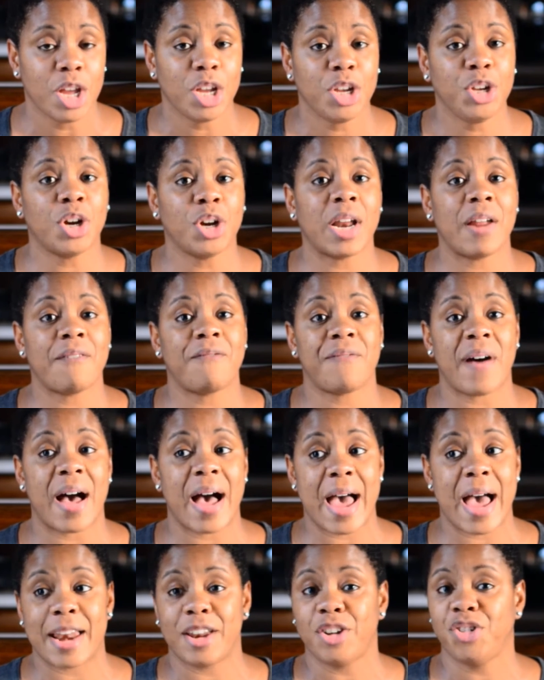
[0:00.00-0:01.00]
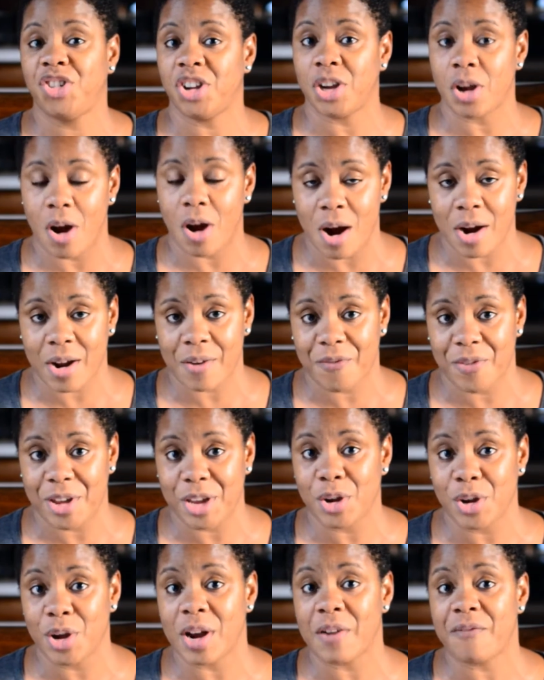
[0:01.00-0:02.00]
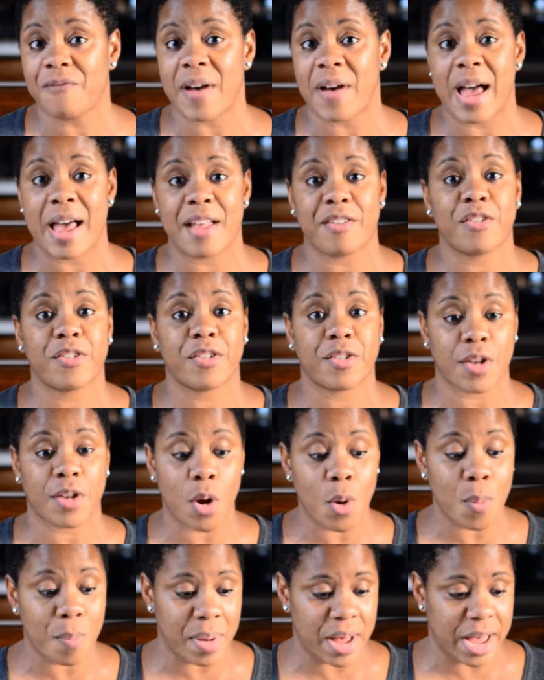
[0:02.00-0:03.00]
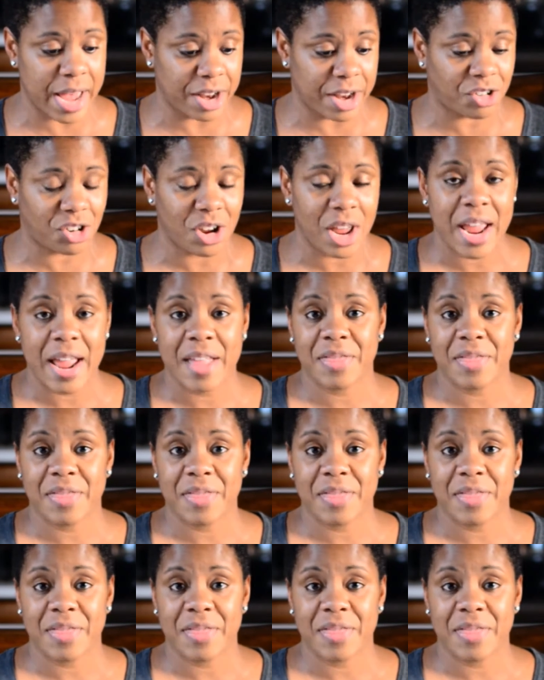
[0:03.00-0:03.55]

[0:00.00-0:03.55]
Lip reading: You're going to find geography. You're going to find so much